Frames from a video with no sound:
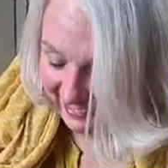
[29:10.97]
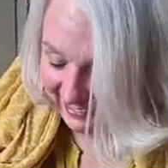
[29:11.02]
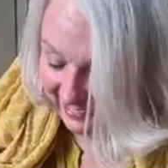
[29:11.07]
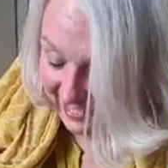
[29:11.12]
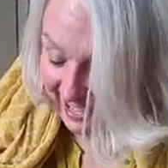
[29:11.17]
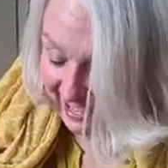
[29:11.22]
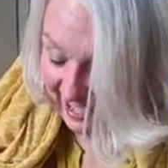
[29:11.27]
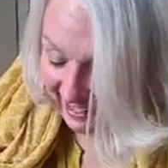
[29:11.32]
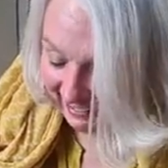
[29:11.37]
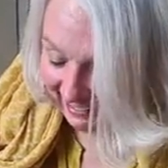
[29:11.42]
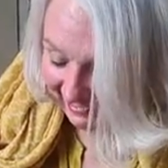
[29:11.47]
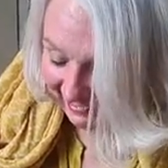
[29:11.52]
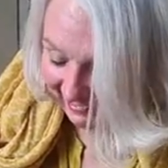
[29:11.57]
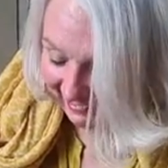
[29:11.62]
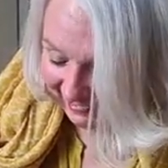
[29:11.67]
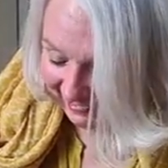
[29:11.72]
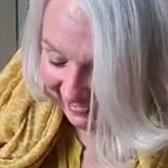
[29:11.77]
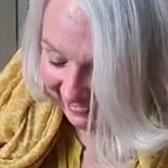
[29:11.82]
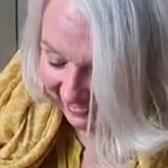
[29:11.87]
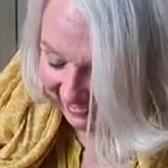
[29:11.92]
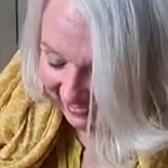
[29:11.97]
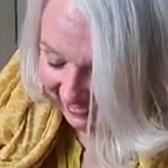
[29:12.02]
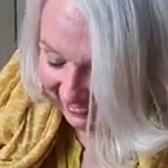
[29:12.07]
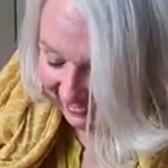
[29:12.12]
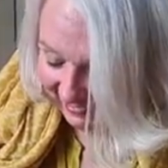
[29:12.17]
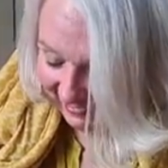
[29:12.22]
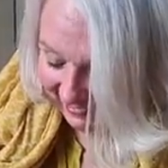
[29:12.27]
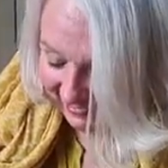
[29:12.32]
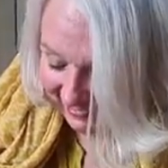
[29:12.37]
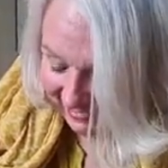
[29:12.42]
Yes,
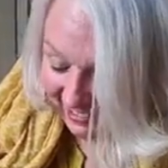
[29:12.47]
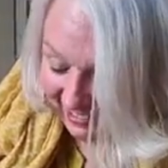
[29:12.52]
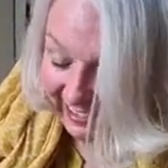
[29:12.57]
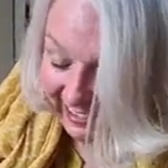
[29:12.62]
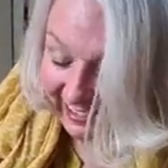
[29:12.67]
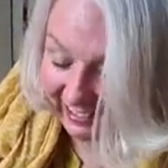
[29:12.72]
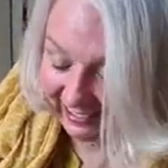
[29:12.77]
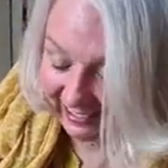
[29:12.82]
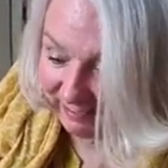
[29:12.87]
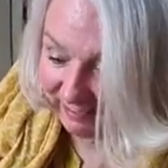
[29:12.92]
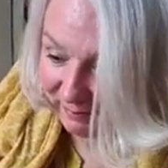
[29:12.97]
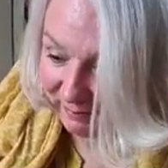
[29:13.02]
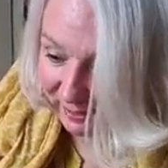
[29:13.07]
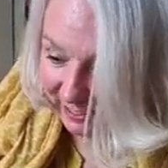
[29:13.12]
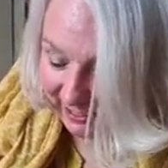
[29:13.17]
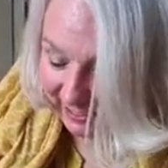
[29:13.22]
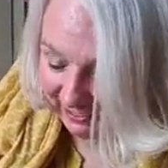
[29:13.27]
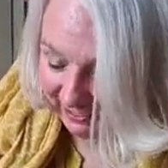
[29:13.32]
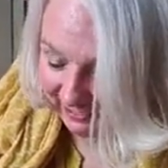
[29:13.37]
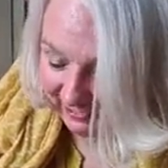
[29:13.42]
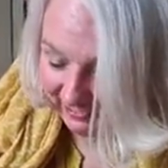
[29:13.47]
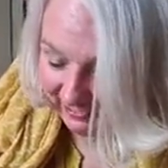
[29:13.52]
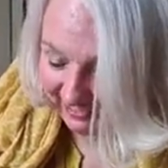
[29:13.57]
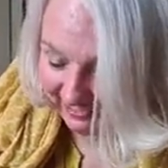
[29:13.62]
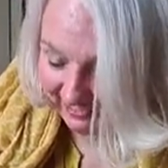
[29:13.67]
it is my coat.